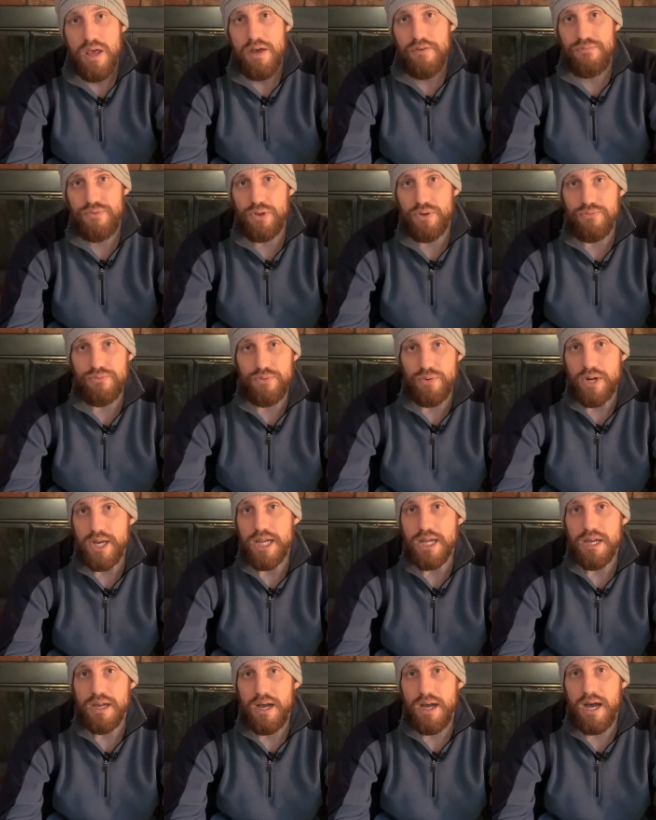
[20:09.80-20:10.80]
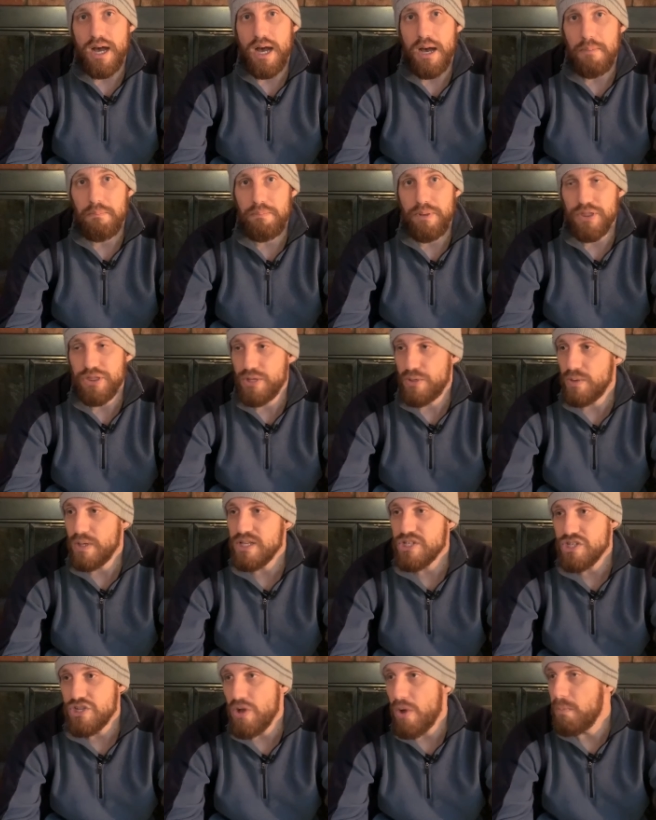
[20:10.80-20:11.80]
feel free. Uh, but there
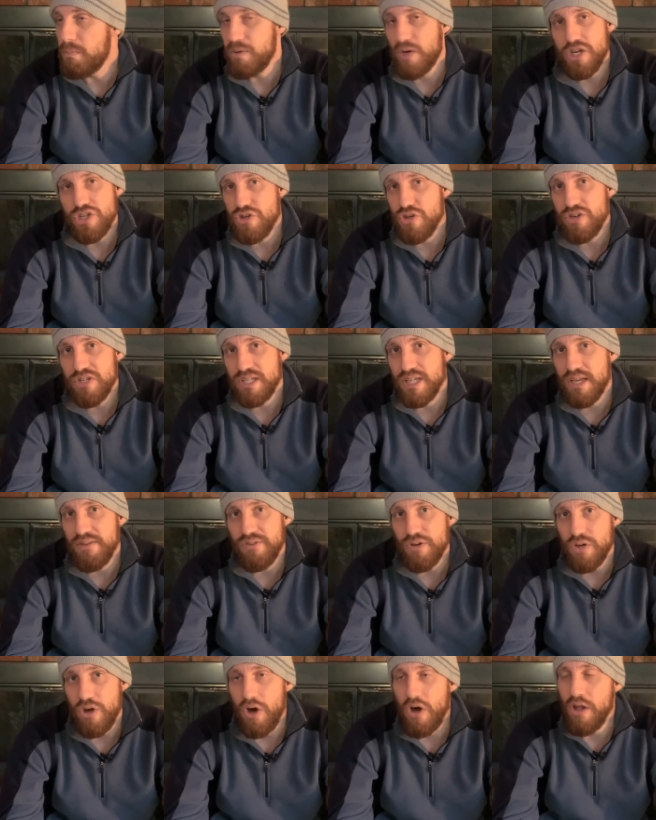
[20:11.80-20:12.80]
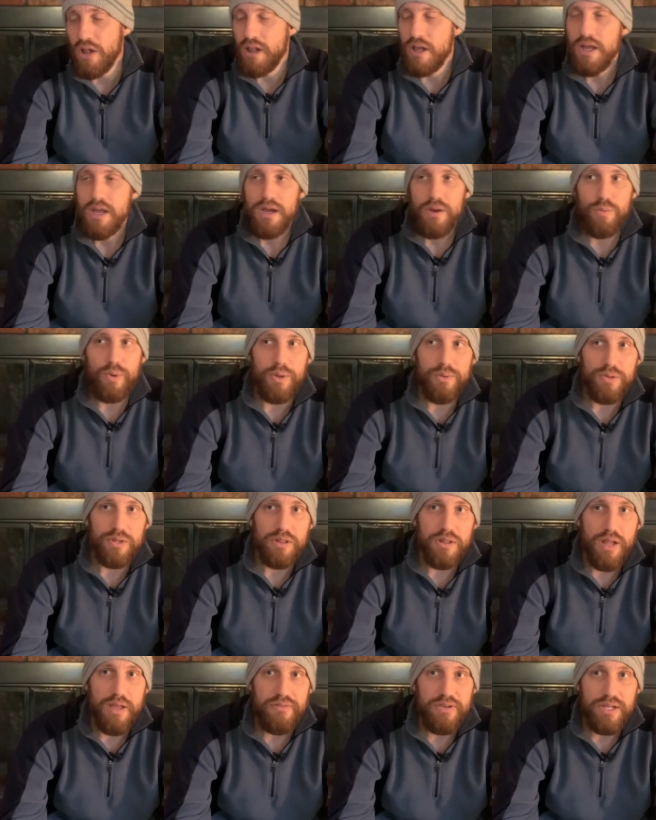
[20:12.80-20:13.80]
is no pressure to give at all. We would
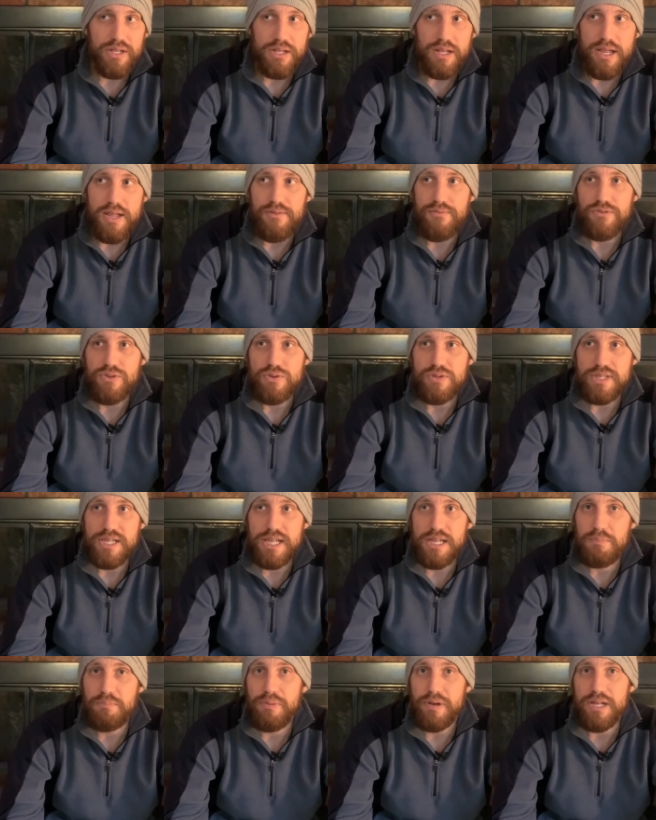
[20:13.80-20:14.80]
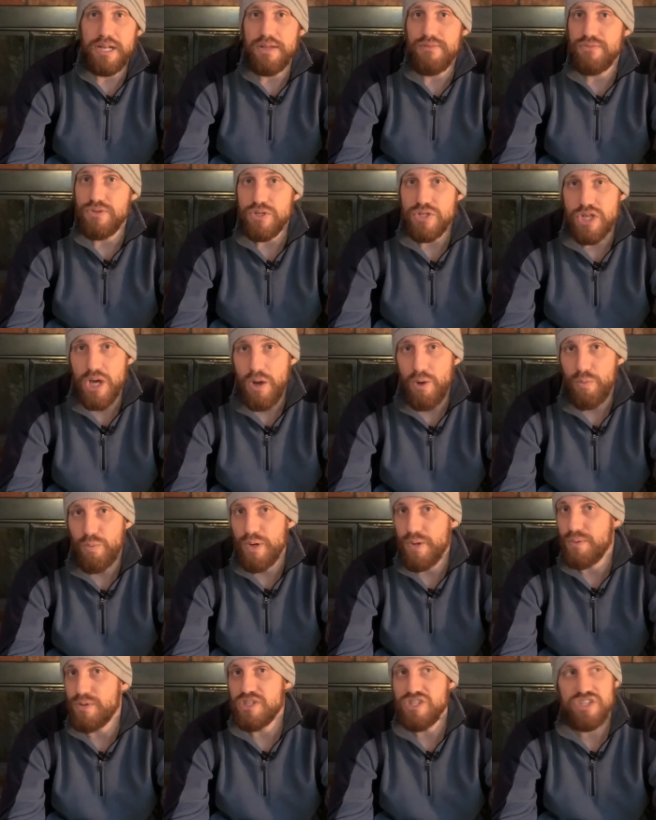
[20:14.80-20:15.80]
love it if you did, but if you don't,
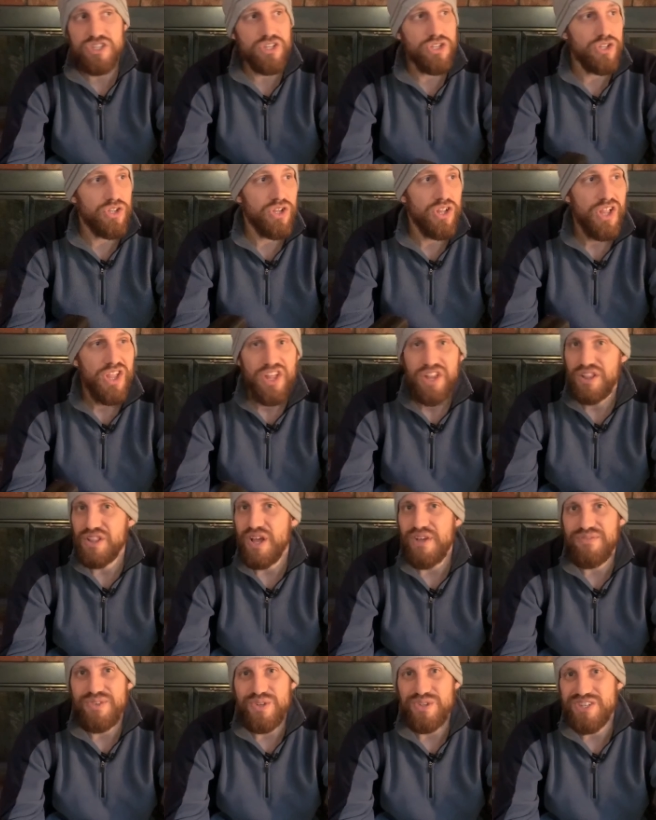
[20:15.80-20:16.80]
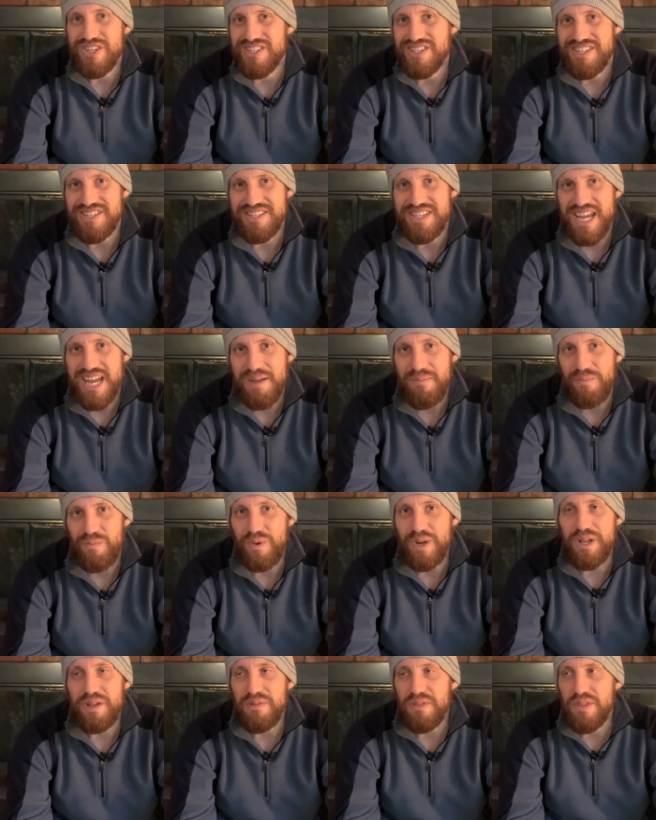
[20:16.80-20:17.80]
we would still love you just the same.
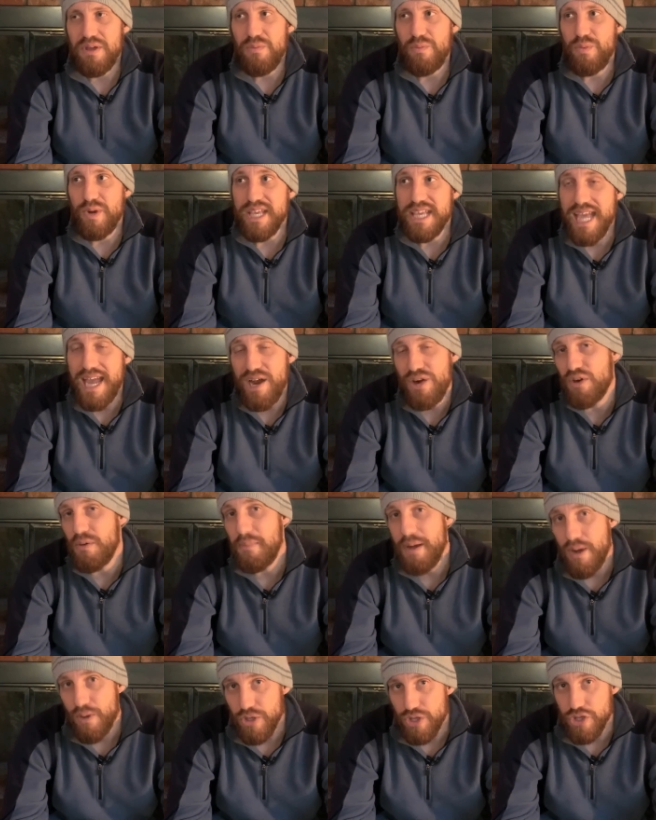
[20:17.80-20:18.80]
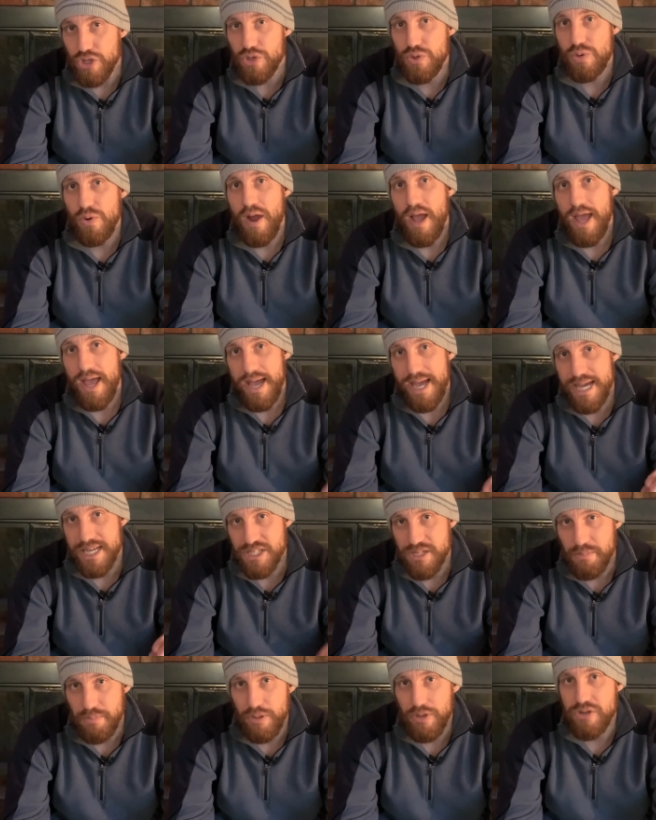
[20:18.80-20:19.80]
We, that we care about you
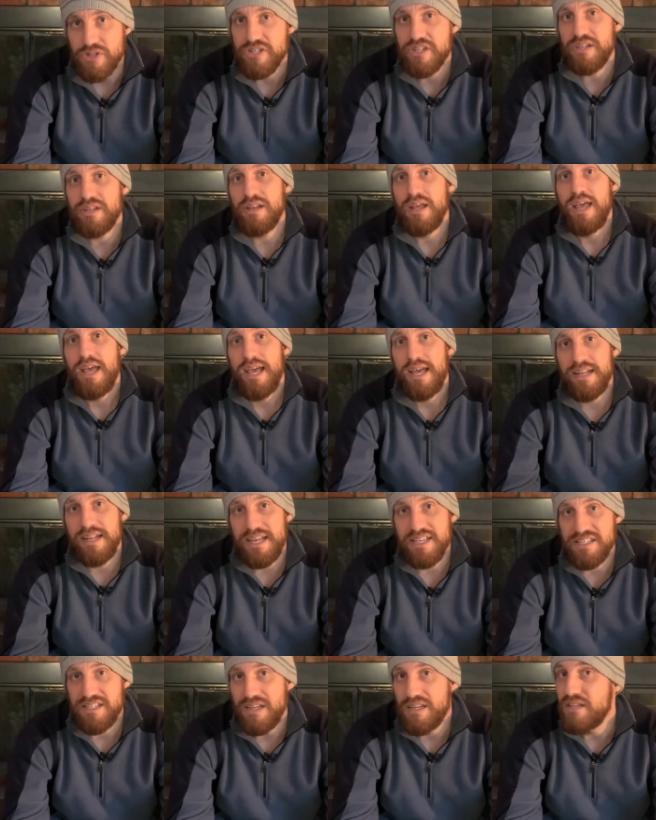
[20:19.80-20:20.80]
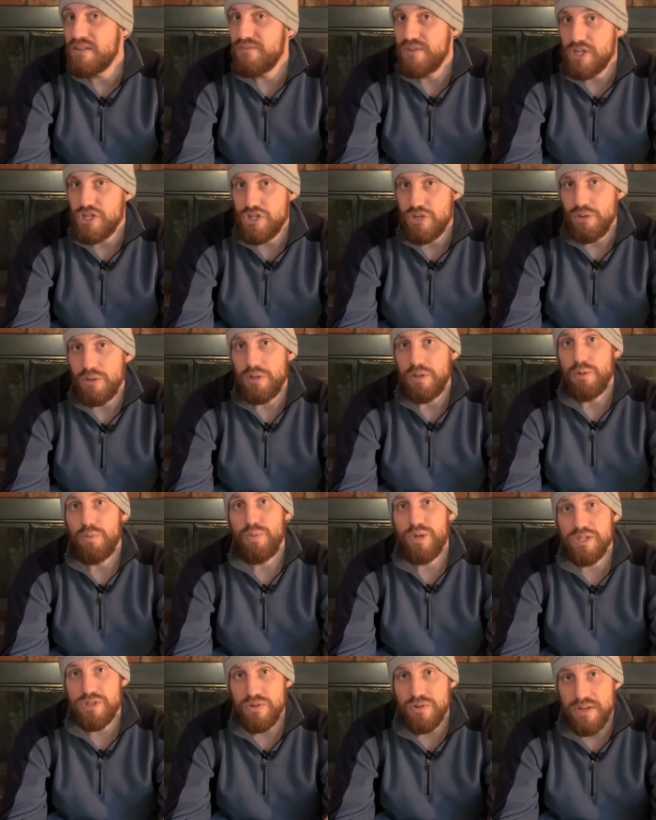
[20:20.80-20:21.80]
as a person and as an individual.
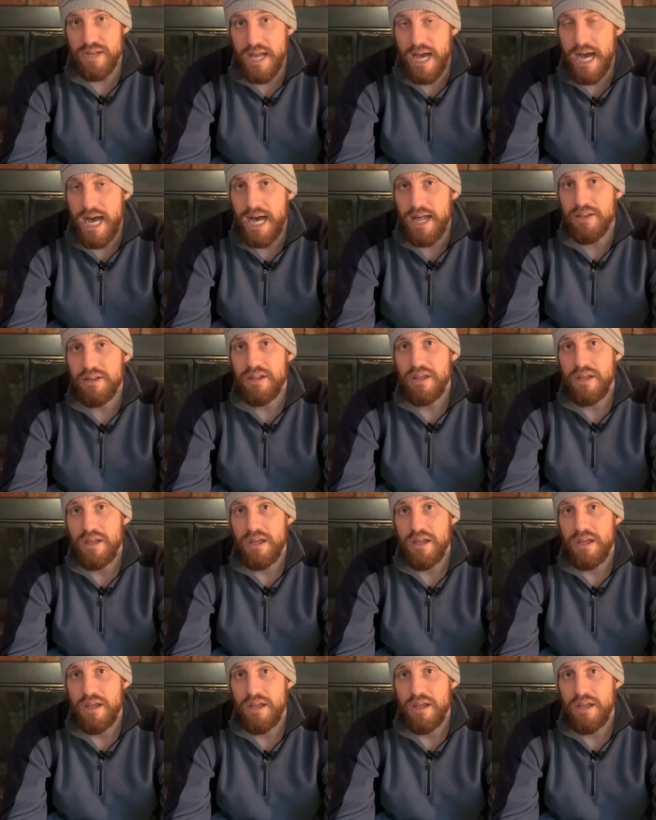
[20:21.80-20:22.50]
We do not